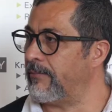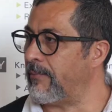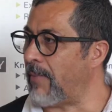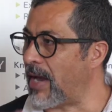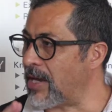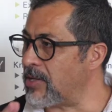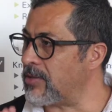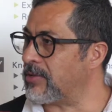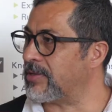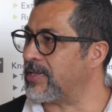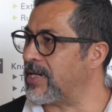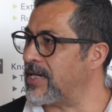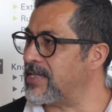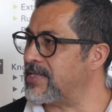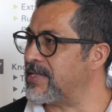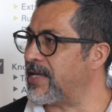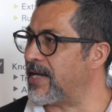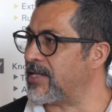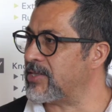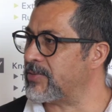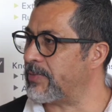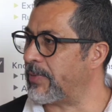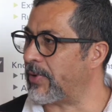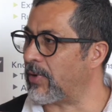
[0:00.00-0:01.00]
major
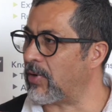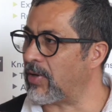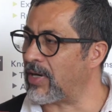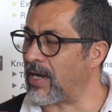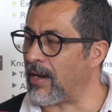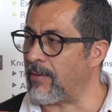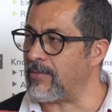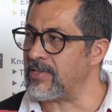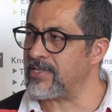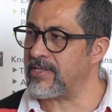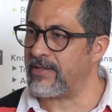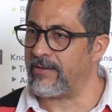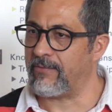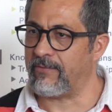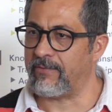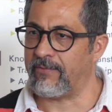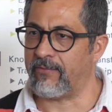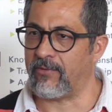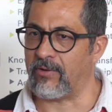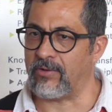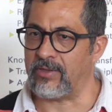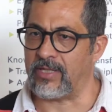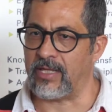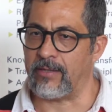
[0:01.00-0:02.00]
research programs
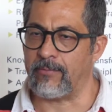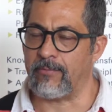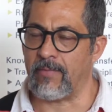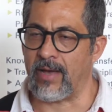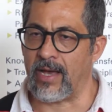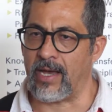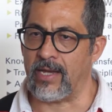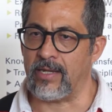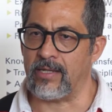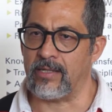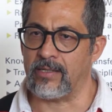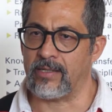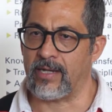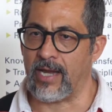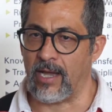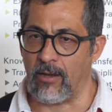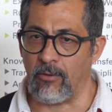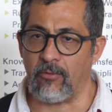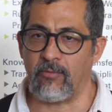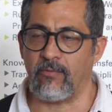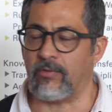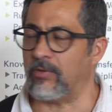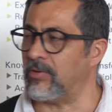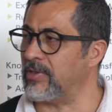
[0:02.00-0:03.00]
funded by
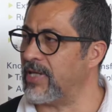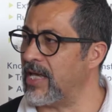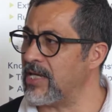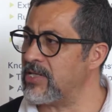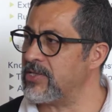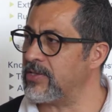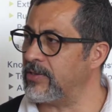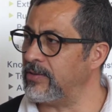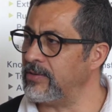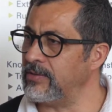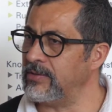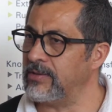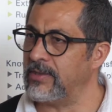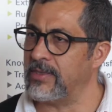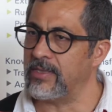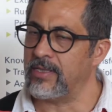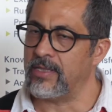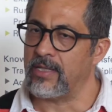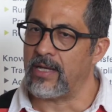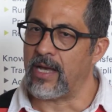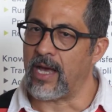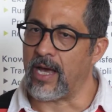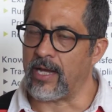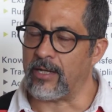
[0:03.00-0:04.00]
Kellogg Foundation
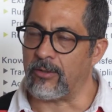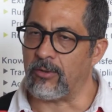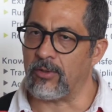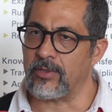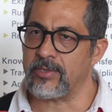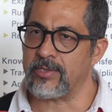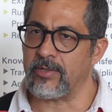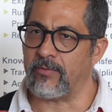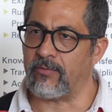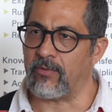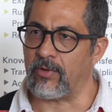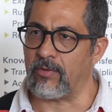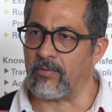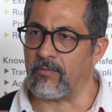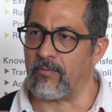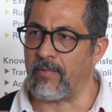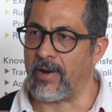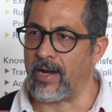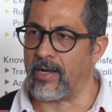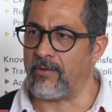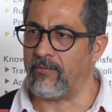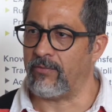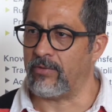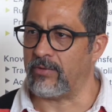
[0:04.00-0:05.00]
and also from
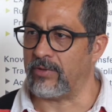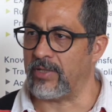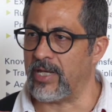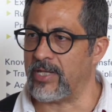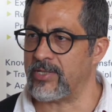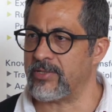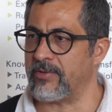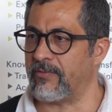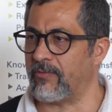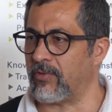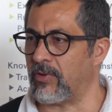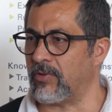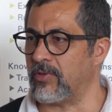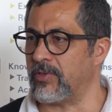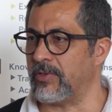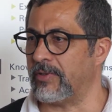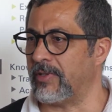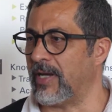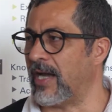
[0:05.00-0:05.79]
one foundation from the